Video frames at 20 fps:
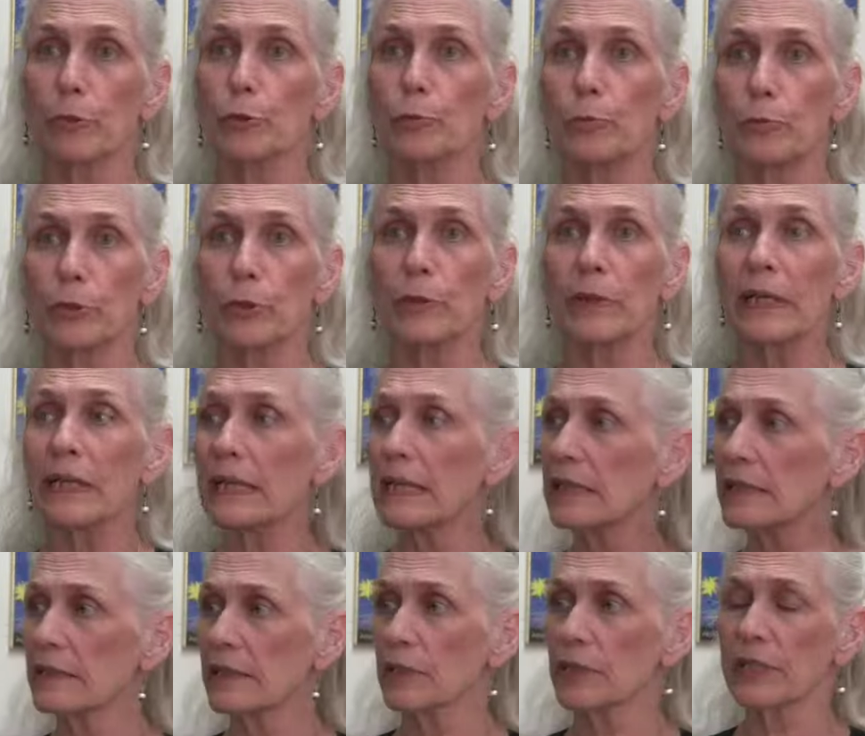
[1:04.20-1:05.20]
poo-pooing
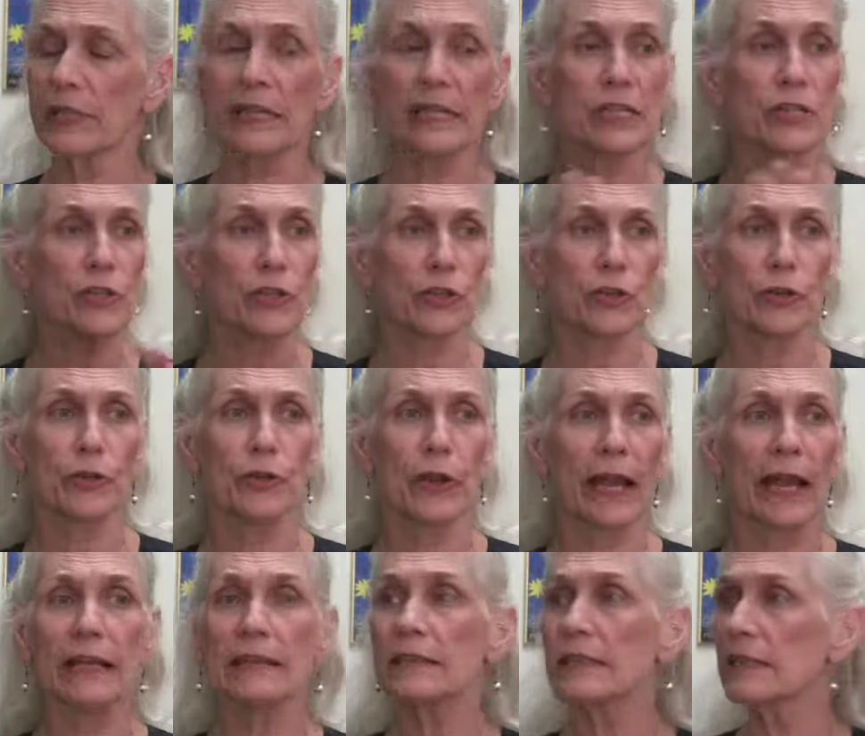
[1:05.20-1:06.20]
it. Their kids or their
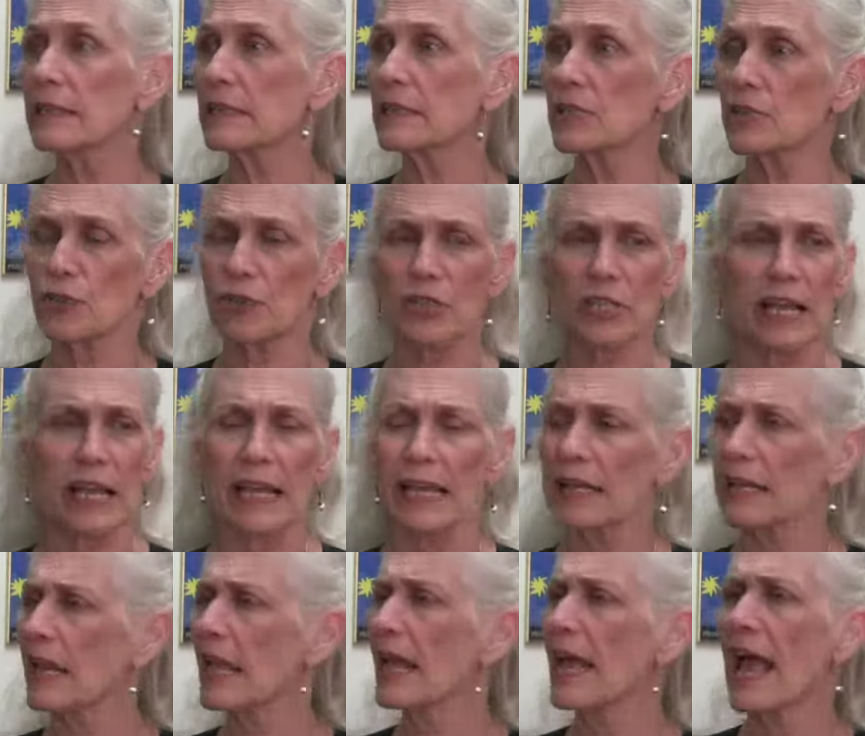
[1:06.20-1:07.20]
grandkids are
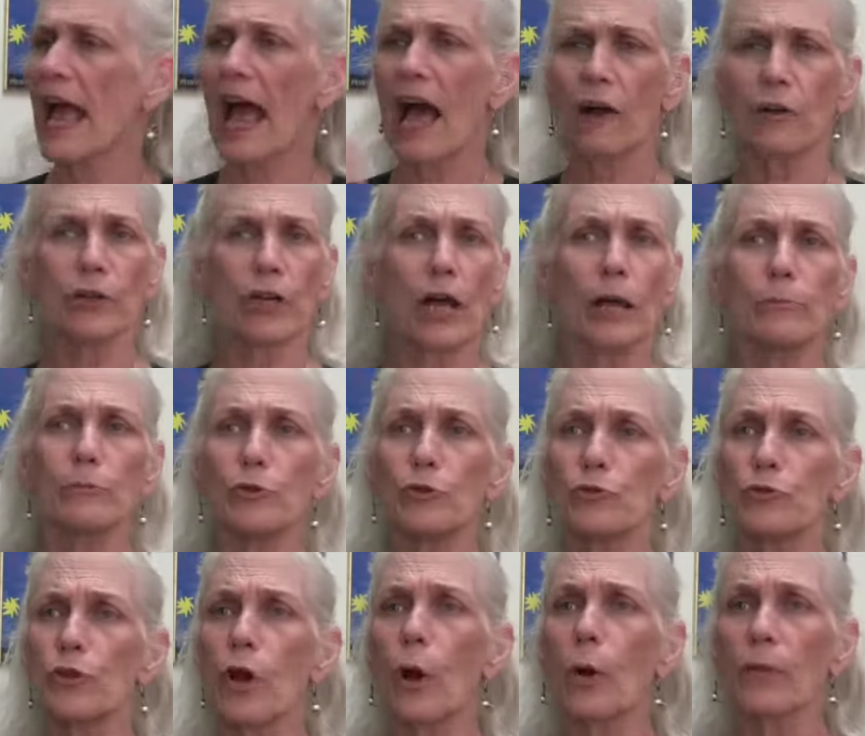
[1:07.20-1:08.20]
saying, how come you
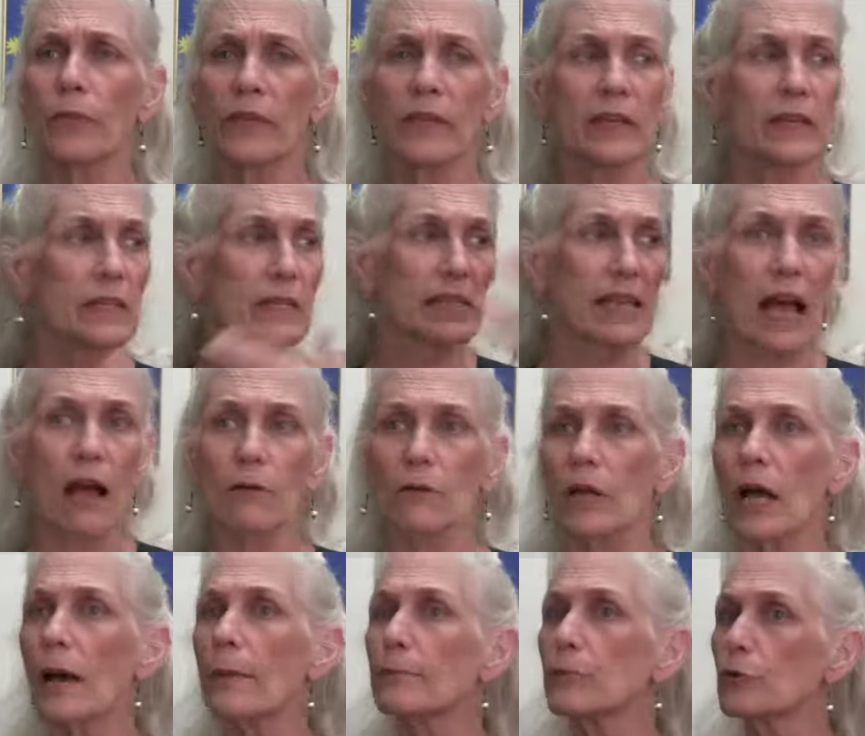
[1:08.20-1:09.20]
don't this? How
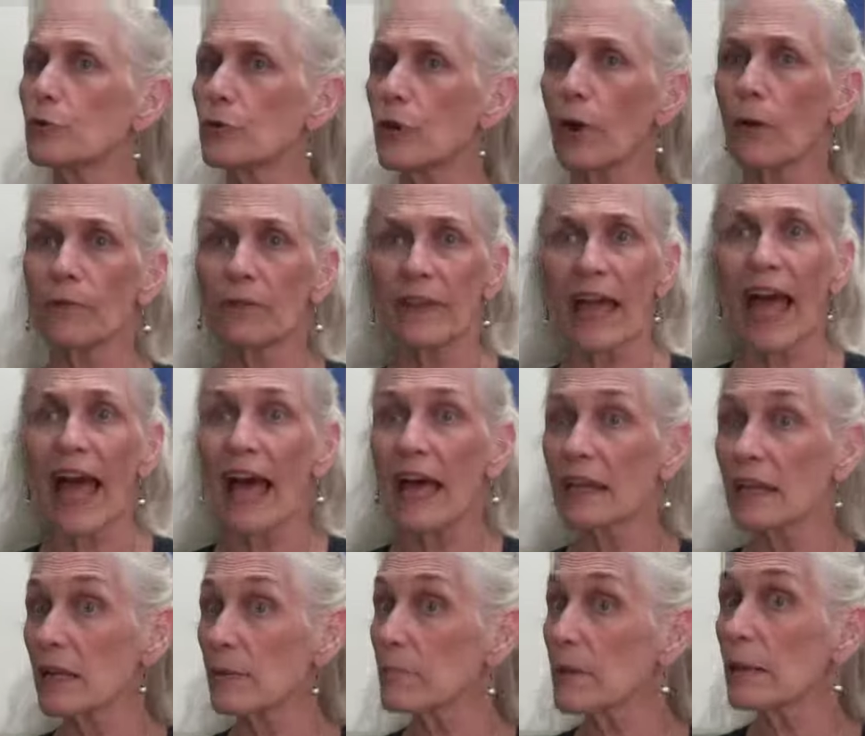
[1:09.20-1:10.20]
come you don't
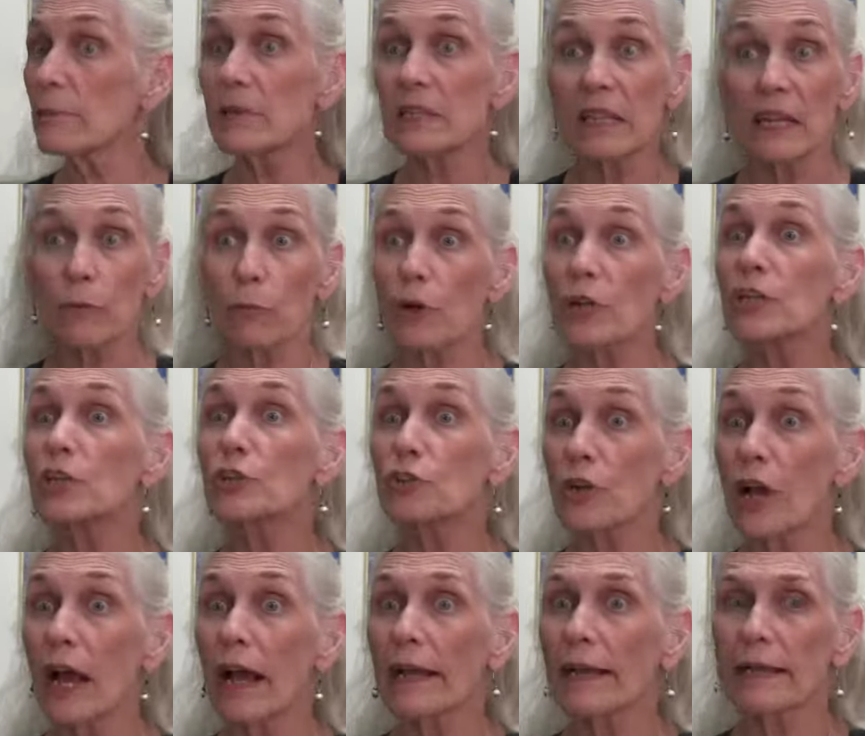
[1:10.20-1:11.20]
that? And maybe they want to
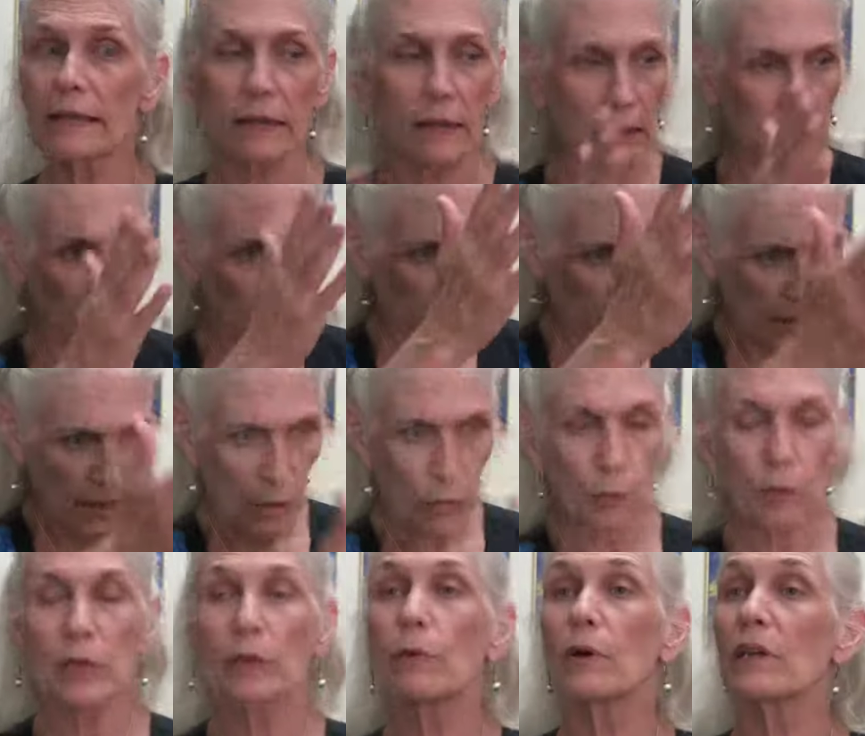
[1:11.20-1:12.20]
try it.
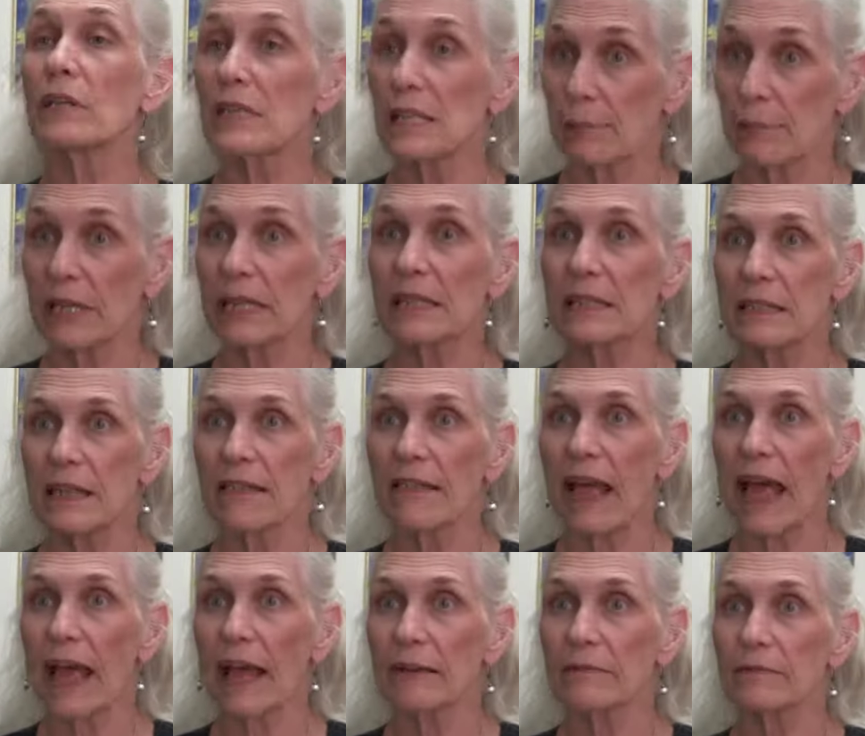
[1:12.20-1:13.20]
We want to speak to
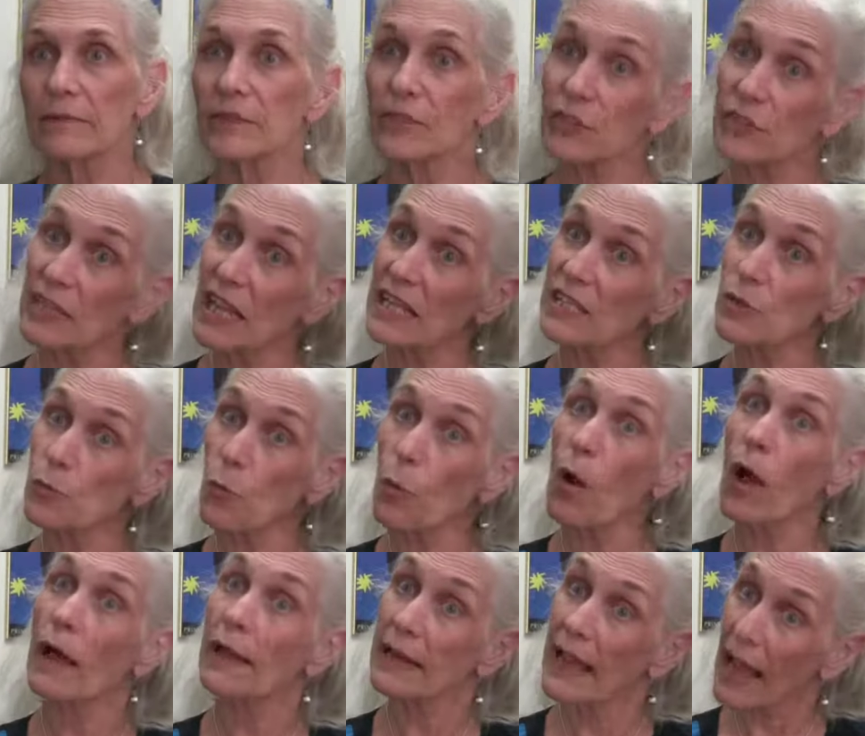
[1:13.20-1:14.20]
that. So that's
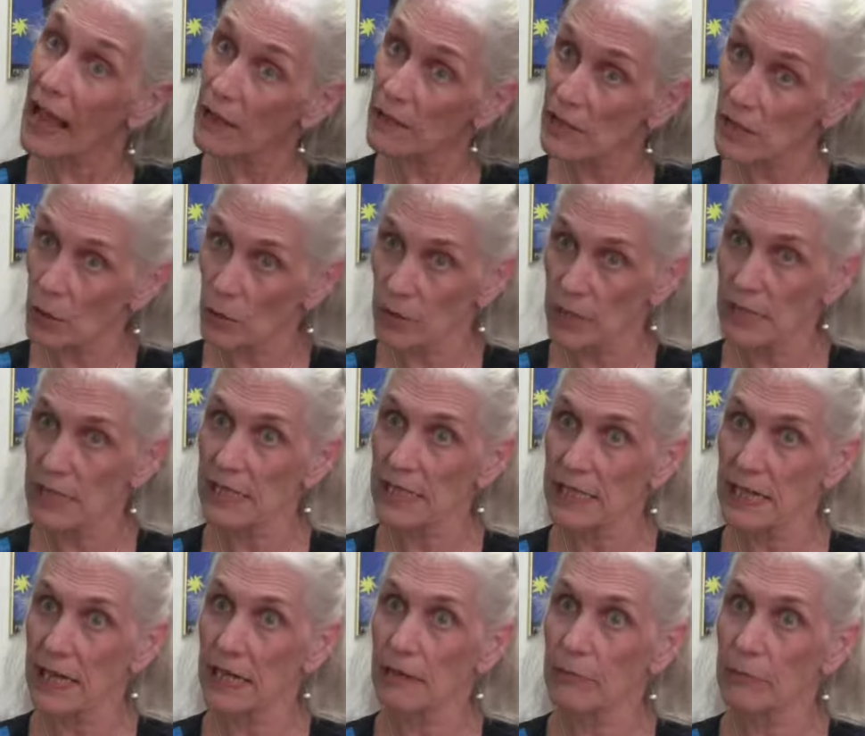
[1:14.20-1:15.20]
one, household
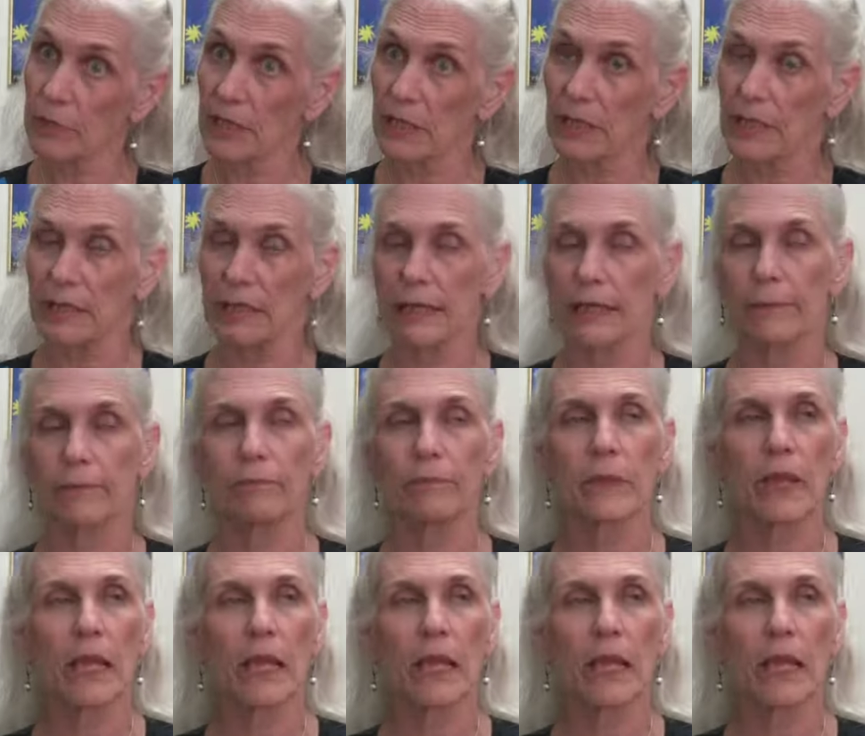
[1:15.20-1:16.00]
sustainability.